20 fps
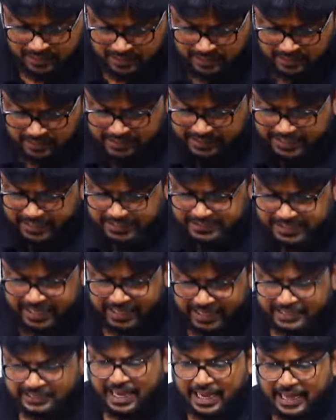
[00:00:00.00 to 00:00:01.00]
Yes,
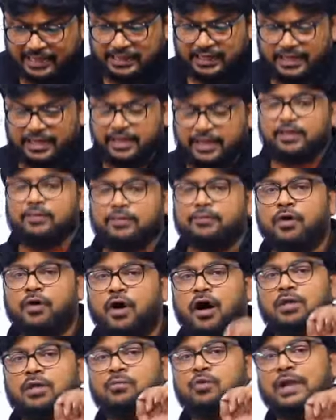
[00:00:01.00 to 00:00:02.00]
exactly.
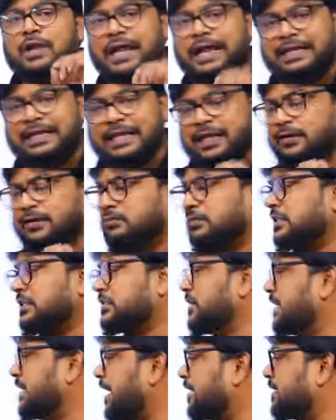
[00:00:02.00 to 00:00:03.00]
Formulating. This
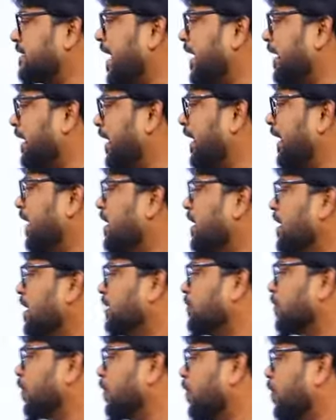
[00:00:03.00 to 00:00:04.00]
is exactly.
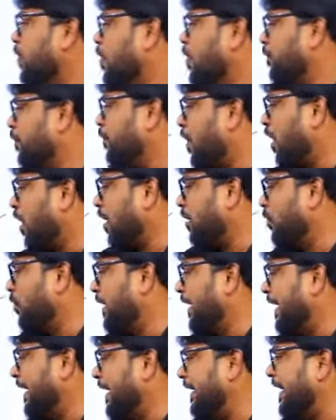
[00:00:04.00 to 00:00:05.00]
So,
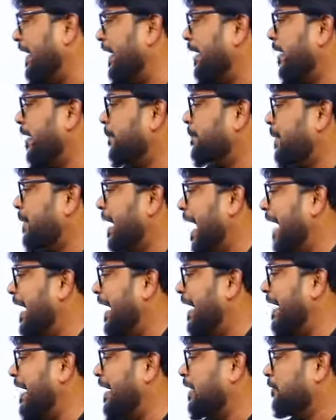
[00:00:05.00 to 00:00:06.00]
formulating,
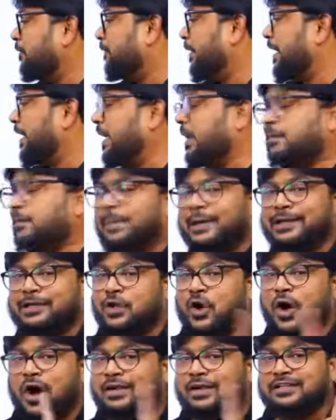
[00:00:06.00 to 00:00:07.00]
identifying, but
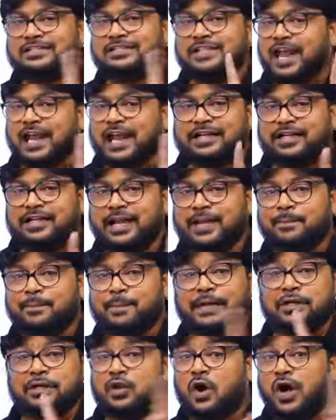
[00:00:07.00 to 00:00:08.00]
not selecting,
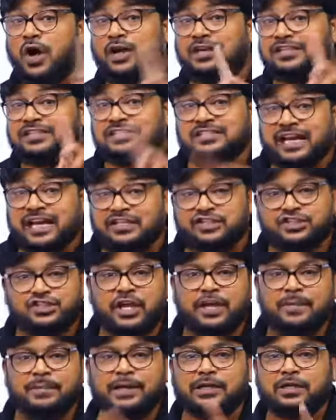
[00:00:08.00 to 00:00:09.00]
but not
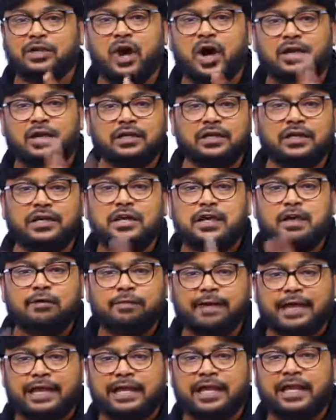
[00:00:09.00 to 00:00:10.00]
searching, but not
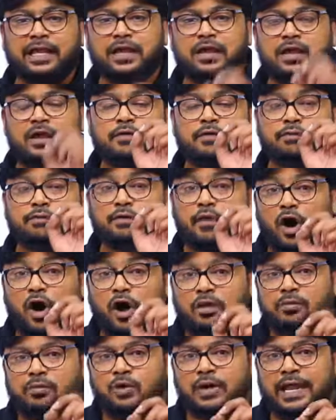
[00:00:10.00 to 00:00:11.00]
finding.
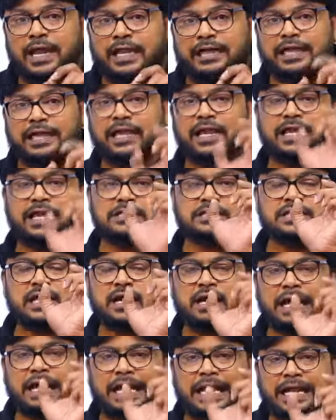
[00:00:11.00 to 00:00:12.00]
Formulating is the
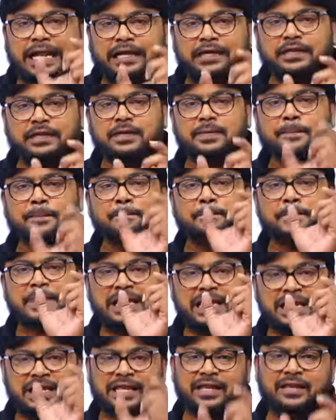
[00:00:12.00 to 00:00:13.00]
correct
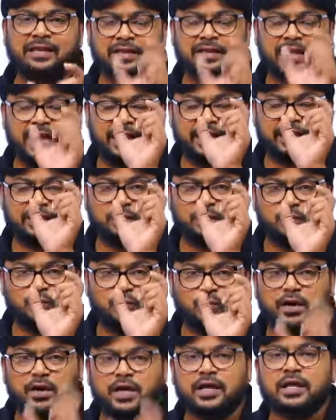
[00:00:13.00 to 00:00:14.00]
meaning, correct
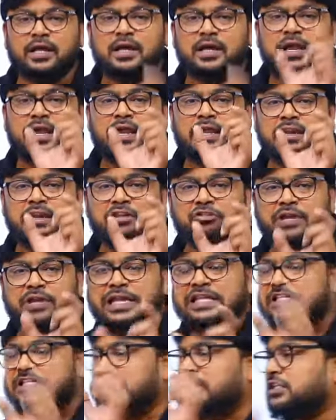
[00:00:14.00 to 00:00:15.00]
word in
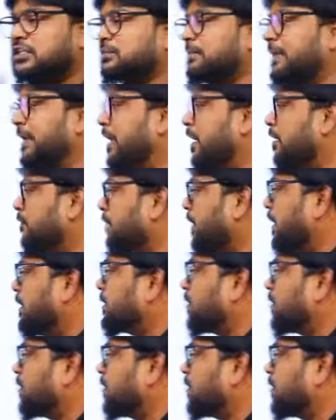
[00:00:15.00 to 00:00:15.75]
research, my dear friends.